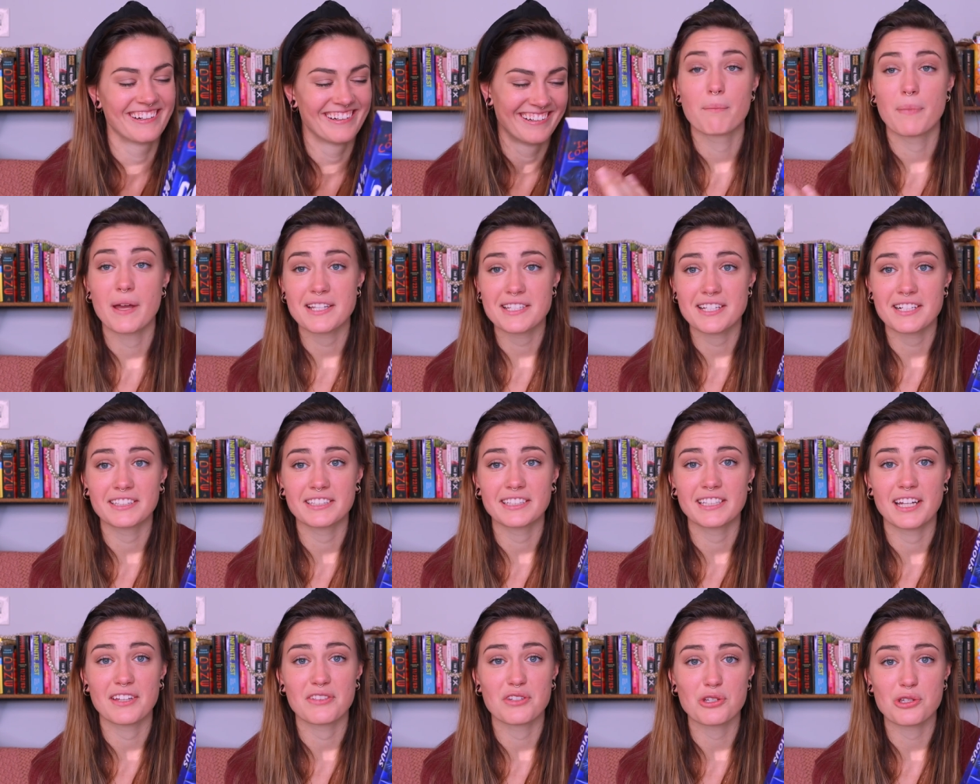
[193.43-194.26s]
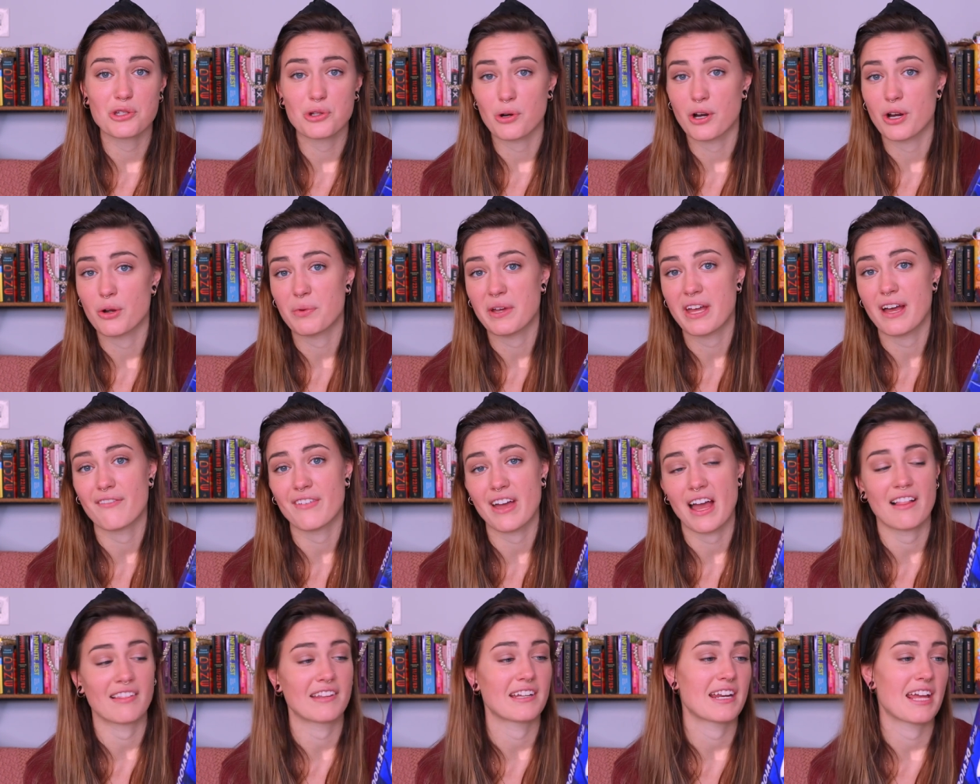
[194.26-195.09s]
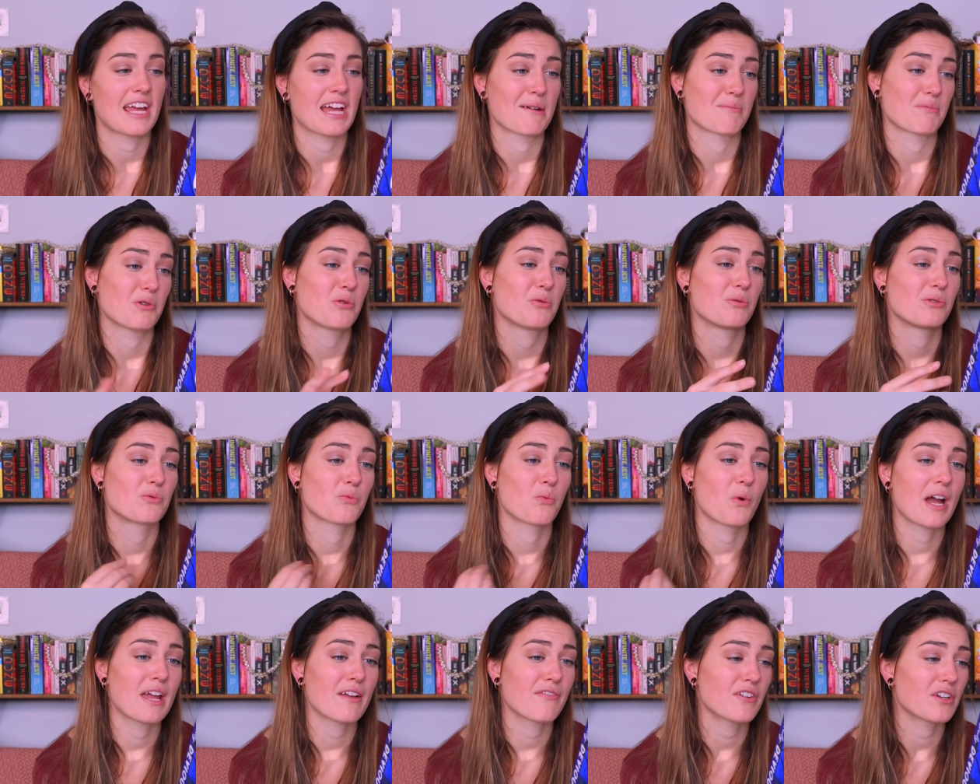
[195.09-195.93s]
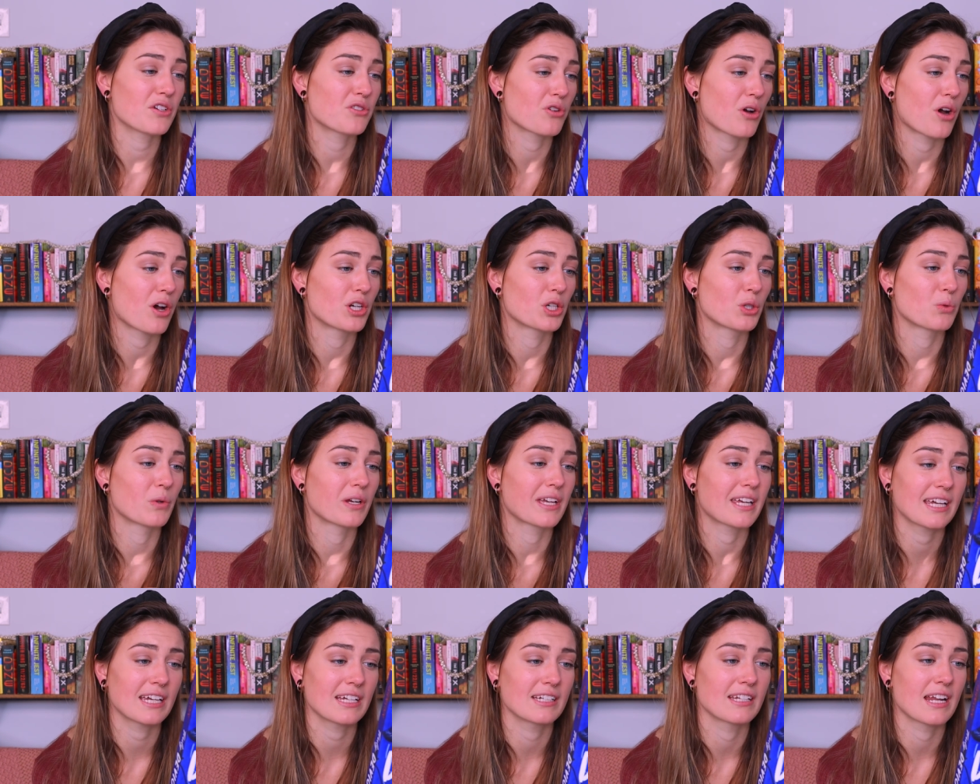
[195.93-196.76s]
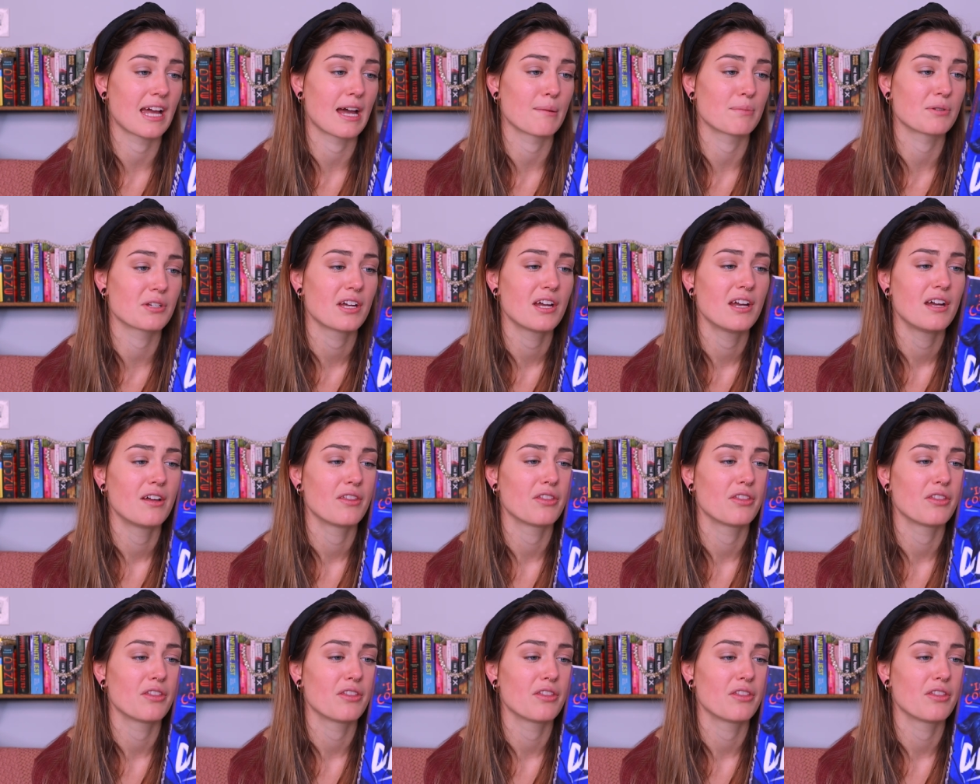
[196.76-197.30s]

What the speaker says: Basically, in the story, we have Ellingham, whose wife and daughter were kidnapped.